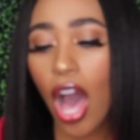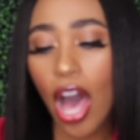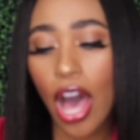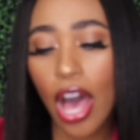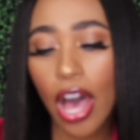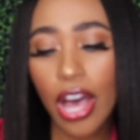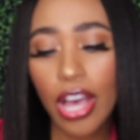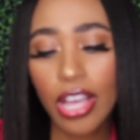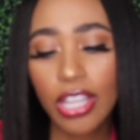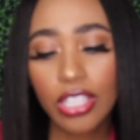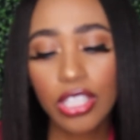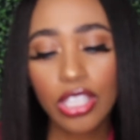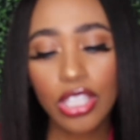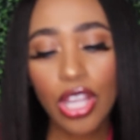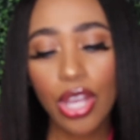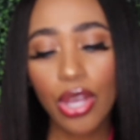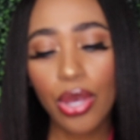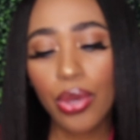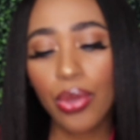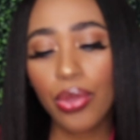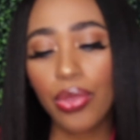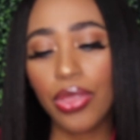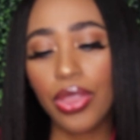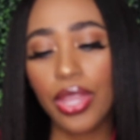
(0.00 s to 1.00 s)

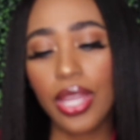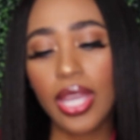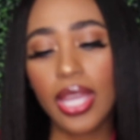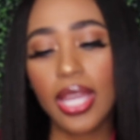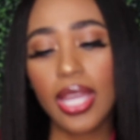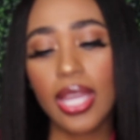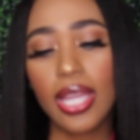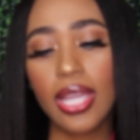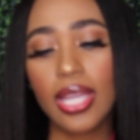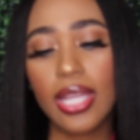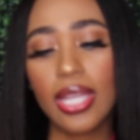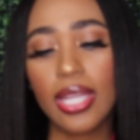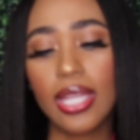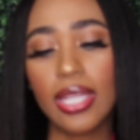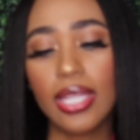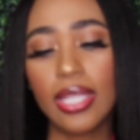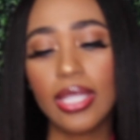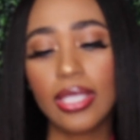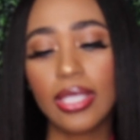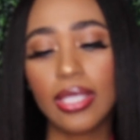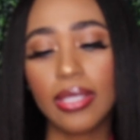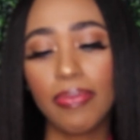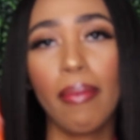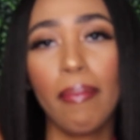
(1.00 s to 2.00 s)
Also,
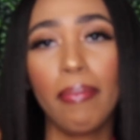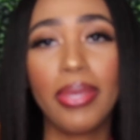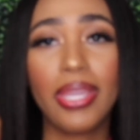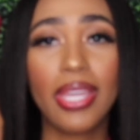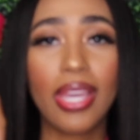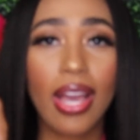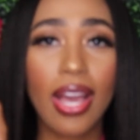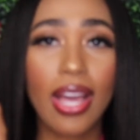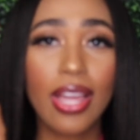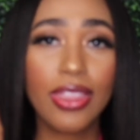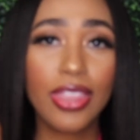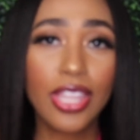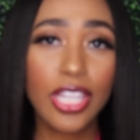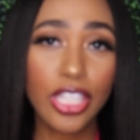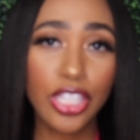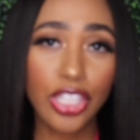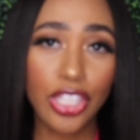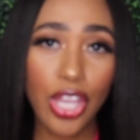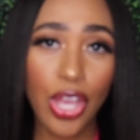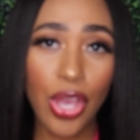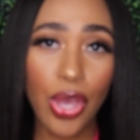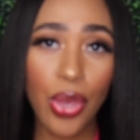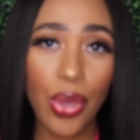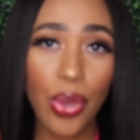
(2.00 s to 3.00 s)
this Beyond the
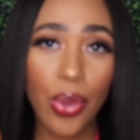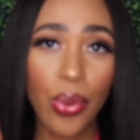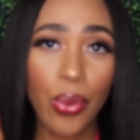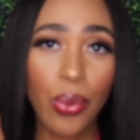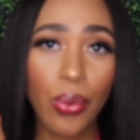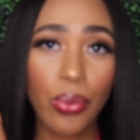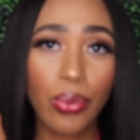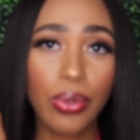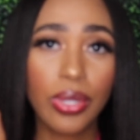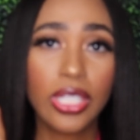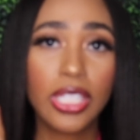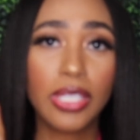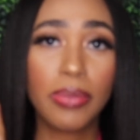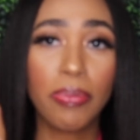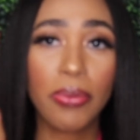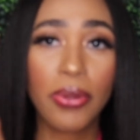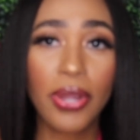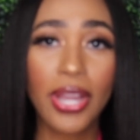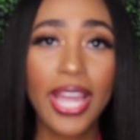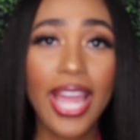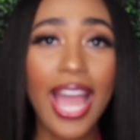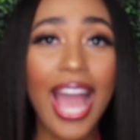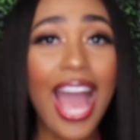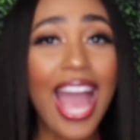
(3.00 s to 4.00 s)
Zone
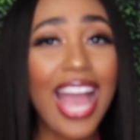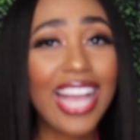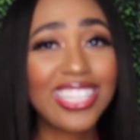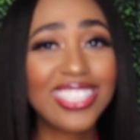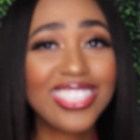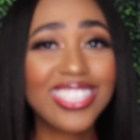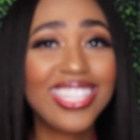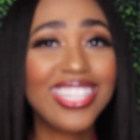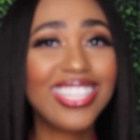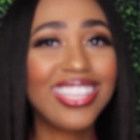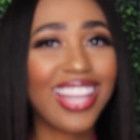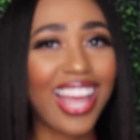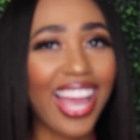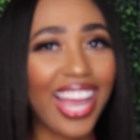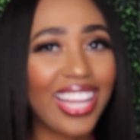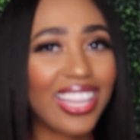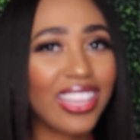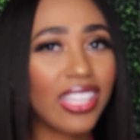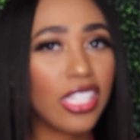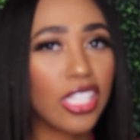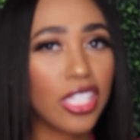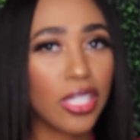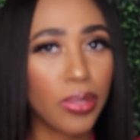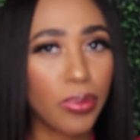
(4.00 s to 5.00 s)
spray, I actually
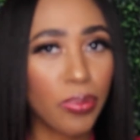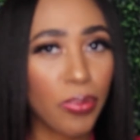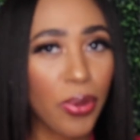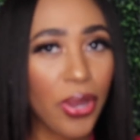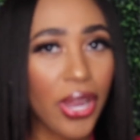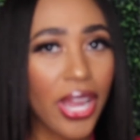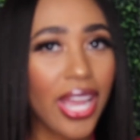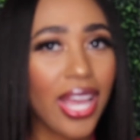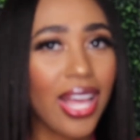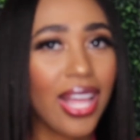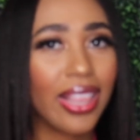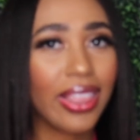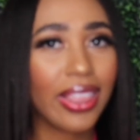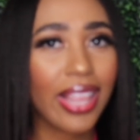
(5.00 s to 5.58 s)
like this spray a